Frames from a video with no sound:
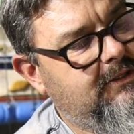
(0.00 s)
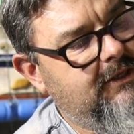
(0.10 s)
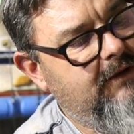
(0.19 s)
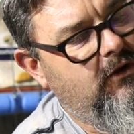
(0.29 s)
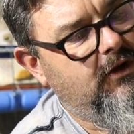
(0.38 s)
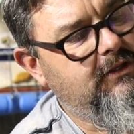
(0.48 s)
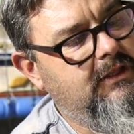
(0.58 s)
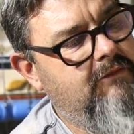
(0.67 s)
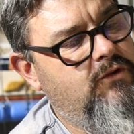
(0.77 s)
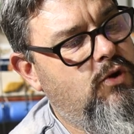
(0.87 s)
but I'll see if I
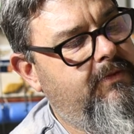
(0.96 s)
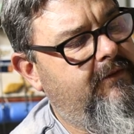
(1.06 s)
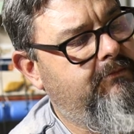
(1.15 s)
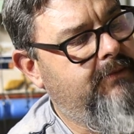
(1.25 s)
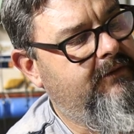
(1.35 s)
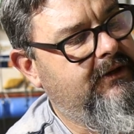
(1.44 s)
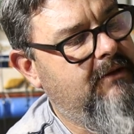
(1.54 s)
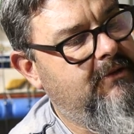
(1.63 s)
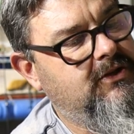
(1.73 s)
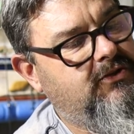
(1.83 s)
can give you a bit, a bit of
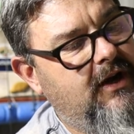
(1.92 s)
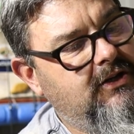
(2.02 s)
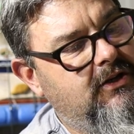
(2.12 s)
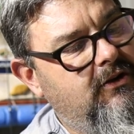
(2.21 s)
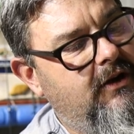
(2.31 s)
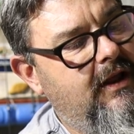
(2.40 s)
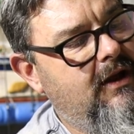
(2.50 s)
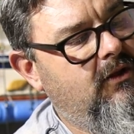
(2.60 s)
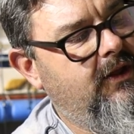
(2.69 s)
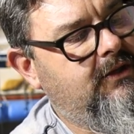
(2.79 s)
a demonstration
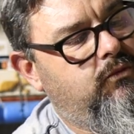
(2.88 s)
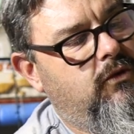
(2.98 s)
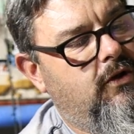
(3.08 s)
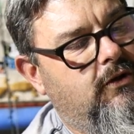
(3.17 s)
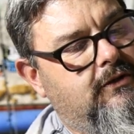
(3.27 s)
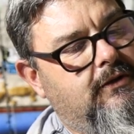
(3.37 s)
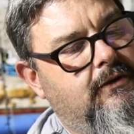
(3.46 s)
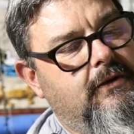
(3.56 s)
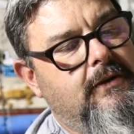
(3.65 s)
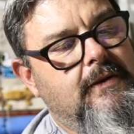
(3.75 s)
on how this
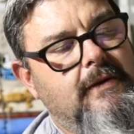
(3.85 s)
works.